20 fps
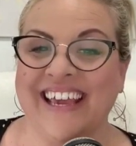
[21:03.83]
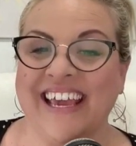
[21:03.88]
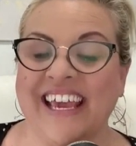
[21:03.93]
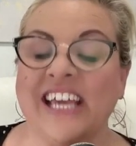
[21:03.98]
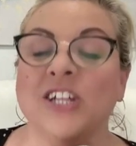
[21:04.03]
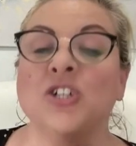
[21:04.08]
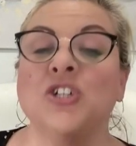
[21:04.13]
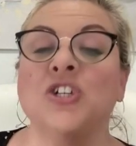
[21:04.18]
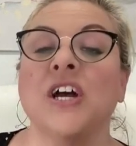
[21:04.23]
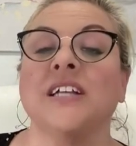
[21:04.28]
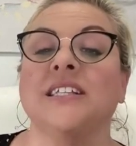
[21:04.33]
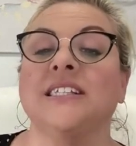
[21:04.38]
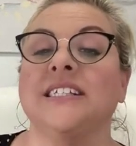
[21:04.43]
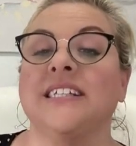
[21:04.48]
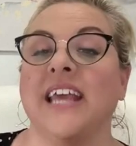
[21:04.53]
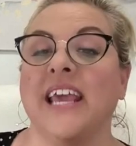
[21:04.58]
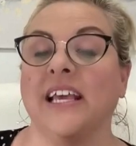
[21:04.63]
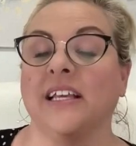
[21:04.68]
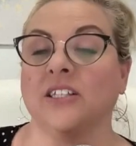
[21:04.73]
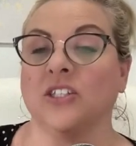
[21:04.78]
It just
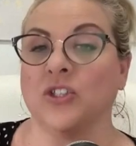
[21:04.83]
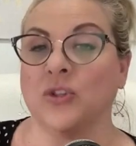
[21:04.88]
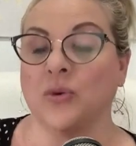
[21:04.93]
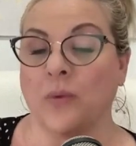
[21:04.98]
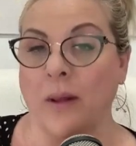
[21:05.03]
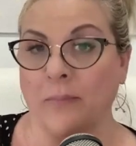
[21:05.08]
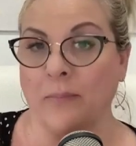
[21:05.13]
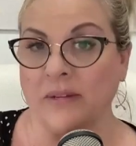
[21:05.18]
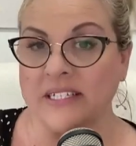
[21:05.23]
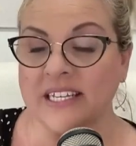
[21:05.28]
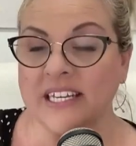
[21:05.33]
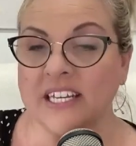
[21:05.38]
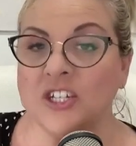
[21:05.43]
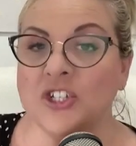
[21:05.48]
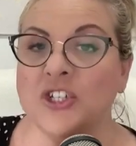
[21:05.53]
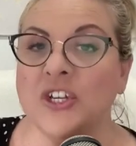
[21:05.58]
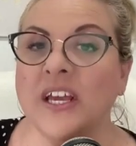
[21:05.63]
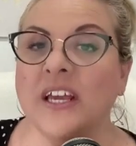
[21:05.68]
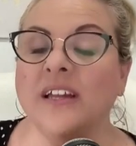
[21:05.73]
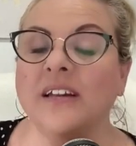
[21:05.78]
takes the
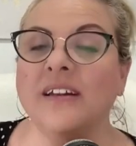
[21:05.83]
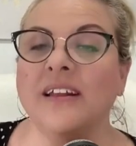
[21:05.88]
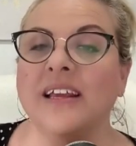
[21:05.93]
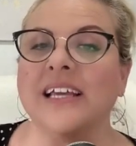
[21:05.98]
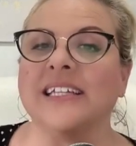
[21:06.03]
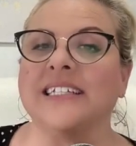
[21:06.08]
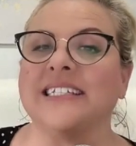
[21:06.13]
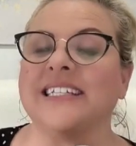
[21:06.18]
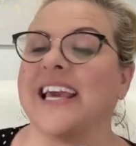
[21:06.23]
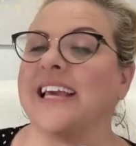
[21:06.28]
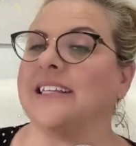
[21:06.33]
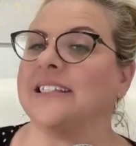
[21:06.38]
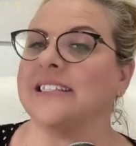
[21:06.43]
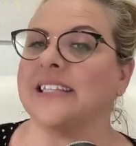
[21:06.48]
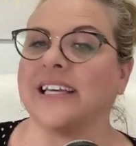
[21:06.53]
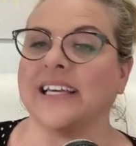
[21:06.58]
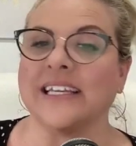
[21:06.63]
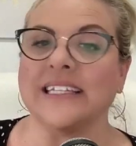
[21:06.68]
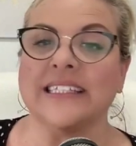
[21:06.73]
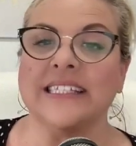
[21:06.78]
repetition, it takes
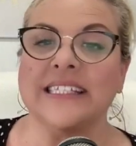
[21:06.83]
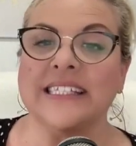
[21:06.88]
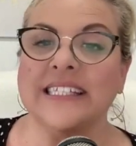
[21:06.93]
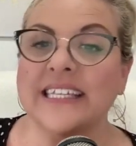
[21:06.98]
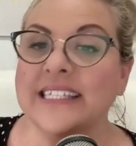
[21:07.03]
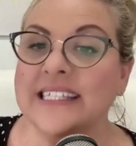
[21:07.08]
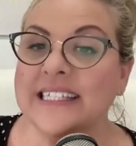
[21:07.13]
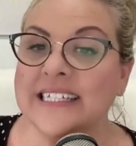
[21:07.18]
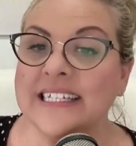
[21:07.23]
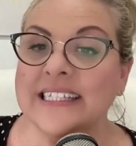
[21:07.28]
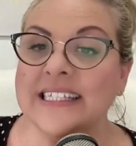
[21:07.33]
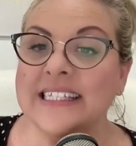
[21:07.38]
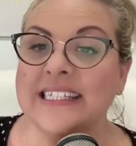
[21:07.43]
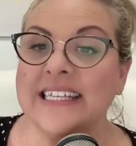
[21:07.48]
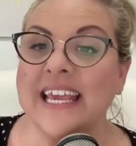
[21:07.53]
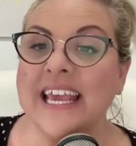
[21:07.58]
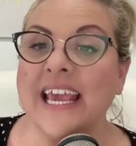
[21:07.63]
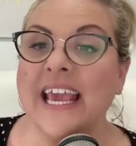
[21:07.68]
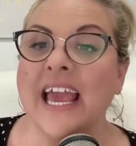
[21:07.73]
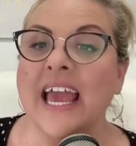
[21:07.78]
the
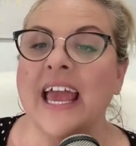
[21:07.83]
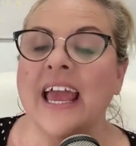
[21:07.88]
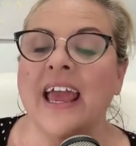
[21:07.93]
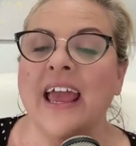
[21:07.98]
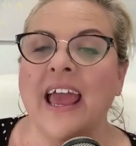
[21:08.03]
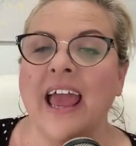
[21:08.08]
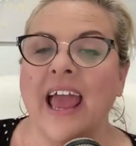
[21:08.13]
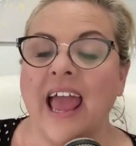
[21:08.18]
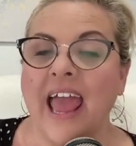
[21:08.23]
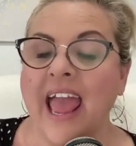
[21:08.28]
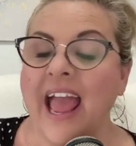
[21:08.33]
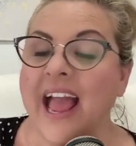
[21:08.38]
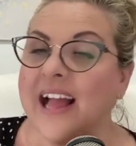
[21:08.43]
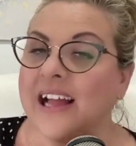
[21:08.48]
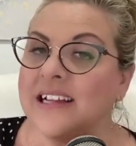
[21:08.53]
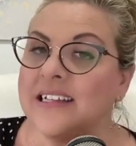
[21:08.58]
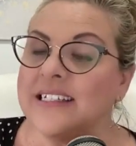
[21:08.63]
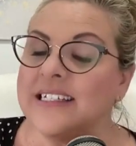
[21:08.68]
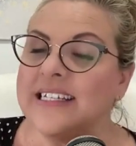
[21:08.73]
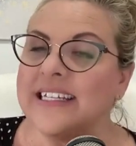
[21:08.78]
consistency,
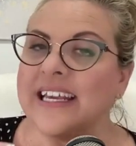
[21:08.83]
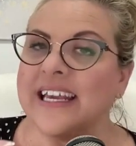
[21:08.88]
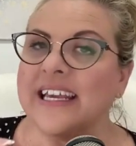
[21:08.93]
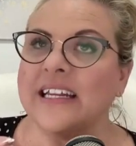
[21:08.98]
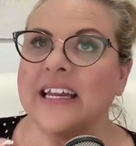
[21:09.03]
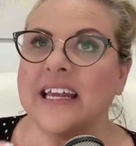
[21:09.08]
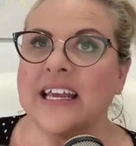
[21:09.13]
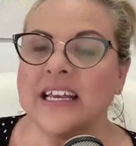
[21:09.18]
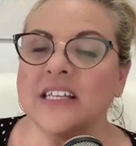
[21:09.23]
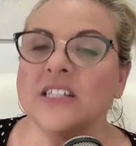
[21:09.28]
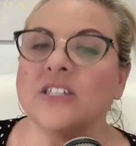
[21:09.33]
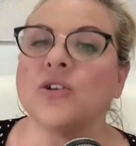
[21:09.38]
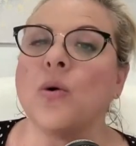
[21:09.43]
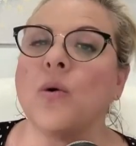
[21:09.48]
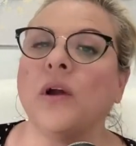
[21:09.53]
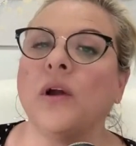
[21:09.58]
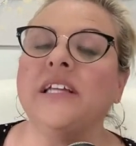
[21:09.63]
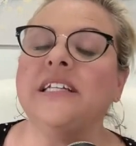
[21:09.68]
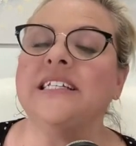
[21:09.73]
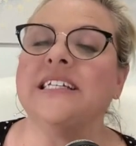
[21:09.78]
and it is
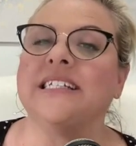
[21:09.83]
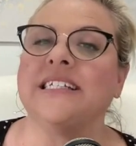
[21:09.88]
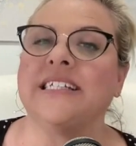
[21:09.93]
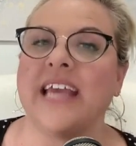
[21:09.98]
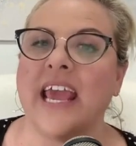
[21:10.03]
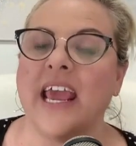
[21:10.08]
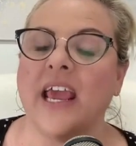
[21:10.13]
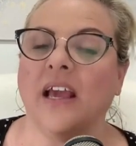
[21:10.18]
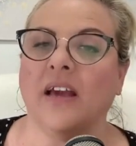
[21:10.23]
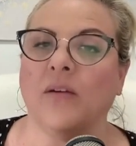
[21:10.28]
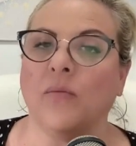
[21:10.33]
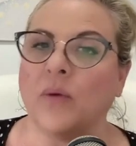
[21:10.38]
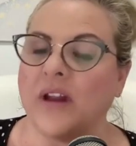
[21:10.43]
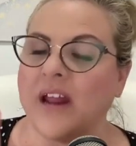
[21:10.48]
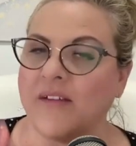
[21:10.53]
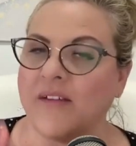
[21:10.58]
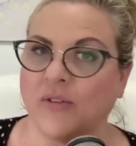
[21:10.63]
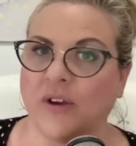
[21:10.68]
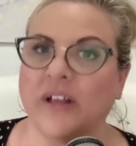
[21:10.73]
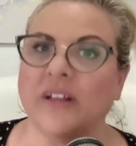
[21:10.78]
going to take, and what
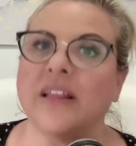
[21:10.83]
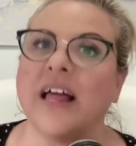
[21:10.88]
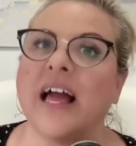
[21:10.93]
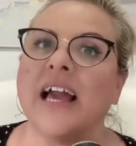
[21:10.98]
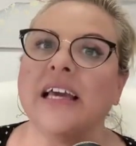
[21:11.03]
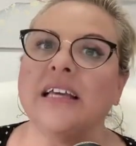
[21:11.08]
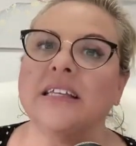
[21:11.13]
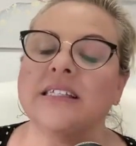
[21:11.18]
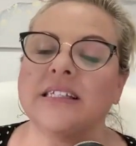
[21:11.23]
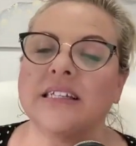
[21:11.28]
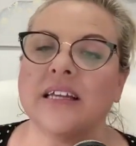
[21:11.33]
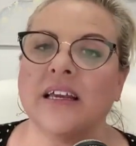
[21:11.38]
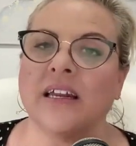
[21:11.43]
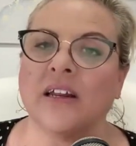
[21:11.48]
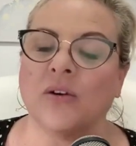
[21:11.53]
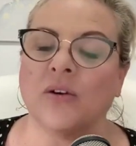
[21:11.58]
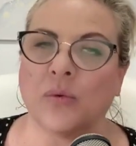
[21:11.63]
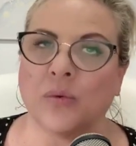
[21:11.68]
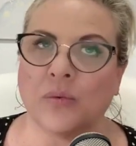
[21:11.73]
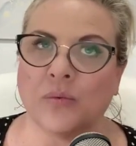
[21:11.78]
I've realized in
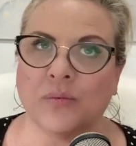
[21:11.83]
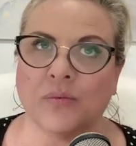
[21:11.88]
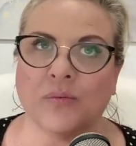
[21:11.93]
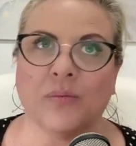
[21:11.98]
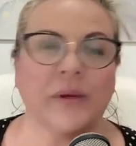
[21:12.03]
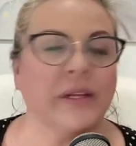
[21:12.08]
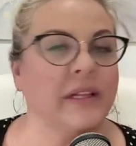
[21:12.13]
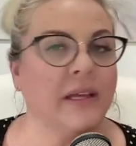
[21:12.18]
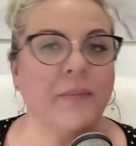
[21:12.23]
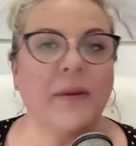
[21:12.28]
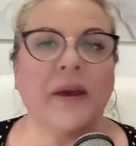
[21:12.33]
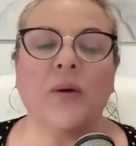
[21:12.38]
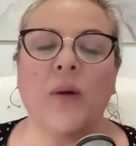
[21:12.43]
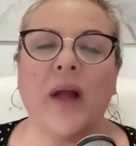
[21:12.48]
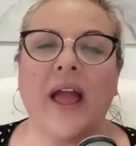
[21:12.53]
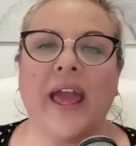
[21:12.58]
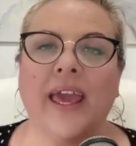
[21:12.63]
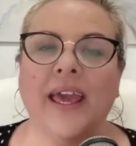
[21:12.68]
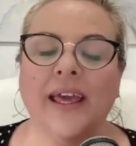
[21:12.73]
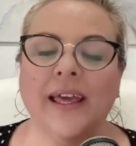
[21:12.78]
a really big
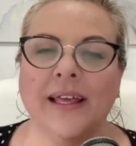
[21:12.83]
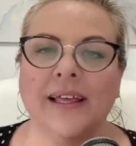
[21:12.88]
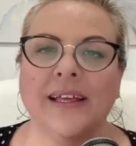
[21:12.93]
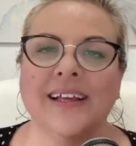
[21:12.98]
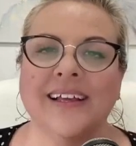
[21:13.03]
way,